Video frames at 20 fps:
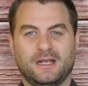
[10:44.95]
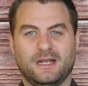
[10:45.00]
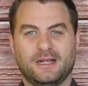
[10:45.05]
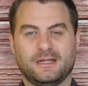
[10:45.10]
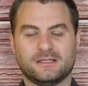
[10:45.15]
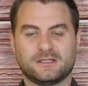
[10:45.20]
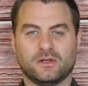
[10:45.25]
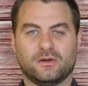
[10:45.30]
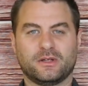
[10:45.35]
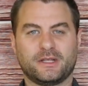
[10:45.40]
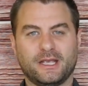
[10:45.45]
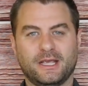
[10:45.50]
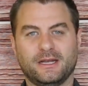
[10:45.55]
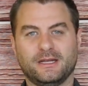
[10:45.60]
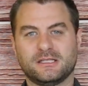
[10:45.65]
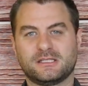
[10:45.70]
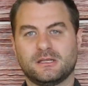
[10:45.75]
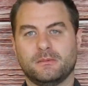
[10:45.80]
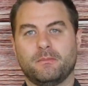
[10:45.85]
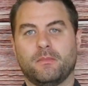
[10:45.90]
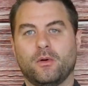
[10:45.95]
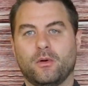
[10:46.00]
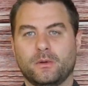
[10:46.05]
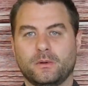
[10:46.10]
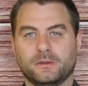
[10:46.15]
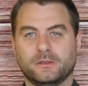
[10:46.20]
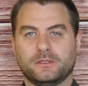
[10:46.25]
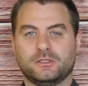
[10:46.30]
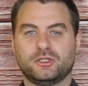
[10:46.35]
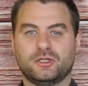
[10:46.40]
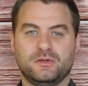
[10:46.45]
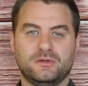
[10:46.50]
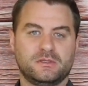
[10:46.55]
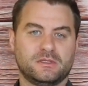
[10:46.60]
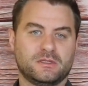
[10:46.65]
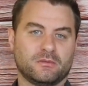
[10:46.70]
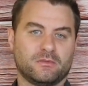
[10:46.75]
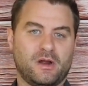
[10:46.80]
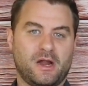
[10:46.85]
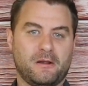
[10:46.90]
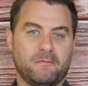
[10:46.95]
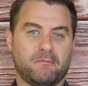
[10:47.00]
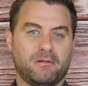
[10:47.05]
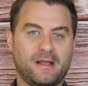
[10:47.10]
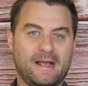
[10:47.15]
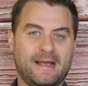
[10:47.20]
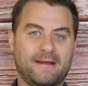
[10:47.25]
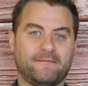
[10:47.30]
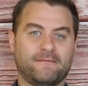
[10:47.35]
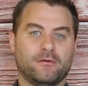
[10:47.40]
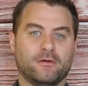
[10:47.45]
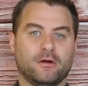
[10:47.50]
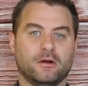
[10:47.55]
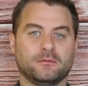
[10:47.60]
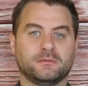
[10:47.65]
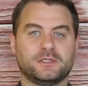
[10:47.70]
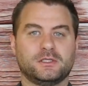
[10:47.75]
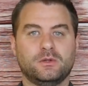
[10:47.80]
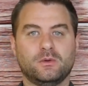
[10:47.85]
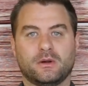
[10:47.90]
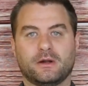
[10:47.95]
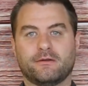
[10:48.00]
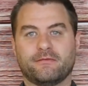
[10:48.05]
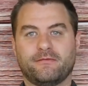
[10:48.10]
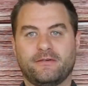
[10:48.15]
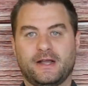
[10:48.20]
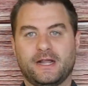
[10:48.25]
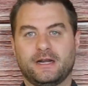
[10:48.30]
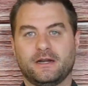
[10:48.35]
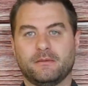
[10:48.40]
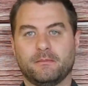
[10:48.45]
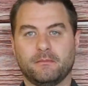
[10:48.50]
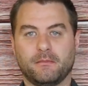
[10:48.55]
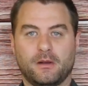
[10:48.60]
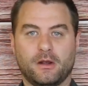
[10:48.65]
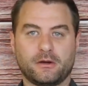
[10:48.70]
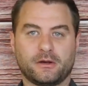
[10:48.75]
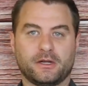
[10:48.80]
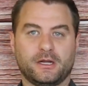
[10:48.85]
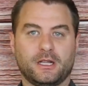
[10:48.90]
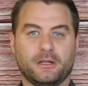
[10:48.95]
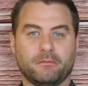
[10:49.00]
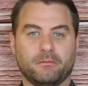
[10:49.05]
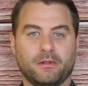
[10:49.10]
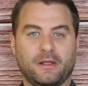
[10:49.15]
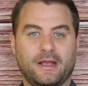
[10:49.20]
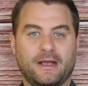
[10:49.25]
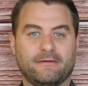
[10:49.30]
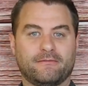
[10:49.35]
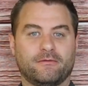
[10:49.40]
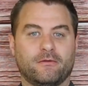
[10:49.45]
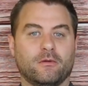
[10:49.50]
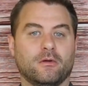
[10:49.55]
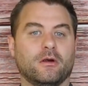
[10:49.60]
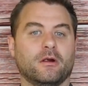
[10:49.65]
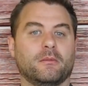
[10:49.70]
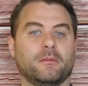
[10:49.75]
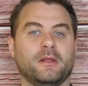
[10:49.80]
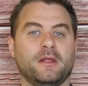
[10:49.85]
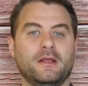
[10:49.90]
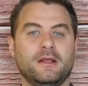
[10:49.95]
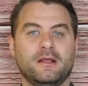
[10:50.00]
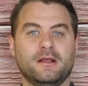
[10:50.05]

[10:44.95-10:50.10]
And so again, it's important to choose the right platforms. You want to find a marketing platform,